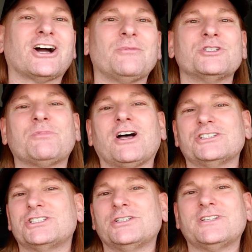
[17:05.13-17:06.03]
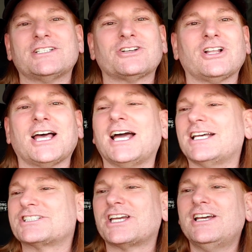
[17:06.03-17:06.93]
comments positive. That's all I
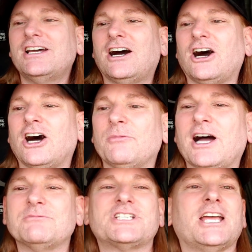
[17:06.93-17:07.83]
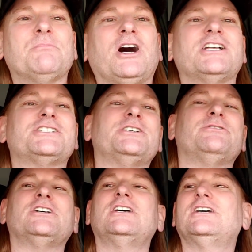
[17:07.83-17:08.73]
ask. I'm staying
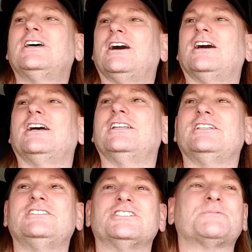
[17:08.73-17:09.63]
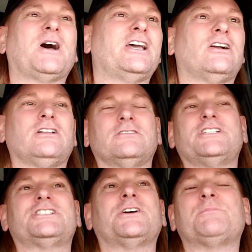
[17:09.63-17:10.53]
positive despite all of
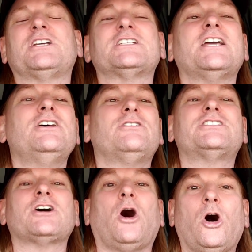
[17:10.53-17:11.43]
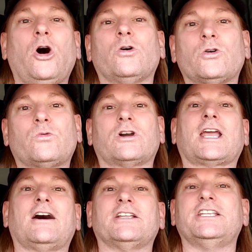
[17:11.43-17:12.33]
this stuff, because I know it's all going to work
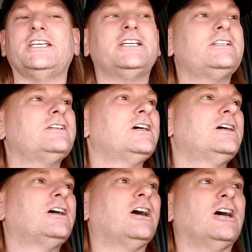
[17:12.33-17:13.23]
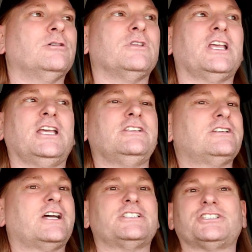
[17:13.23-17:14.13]
out in the end. And you
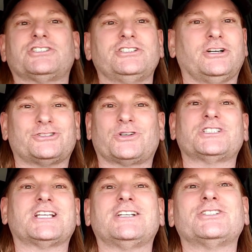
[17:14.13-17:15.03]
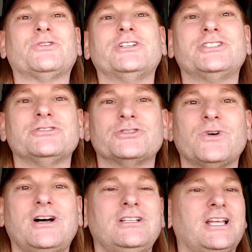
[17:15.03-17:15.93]
guys just, you know, trust that it's going to as
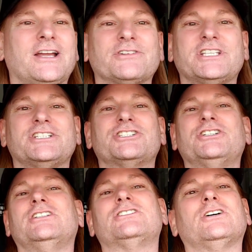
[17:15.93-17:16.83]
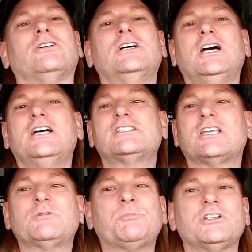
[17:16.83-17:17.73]
well. Everything's good. So let's
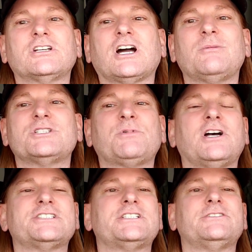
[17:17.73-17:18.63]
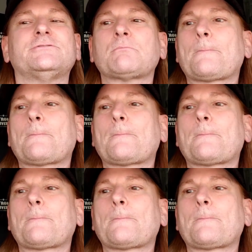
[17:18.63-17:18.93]
keep the comments positive.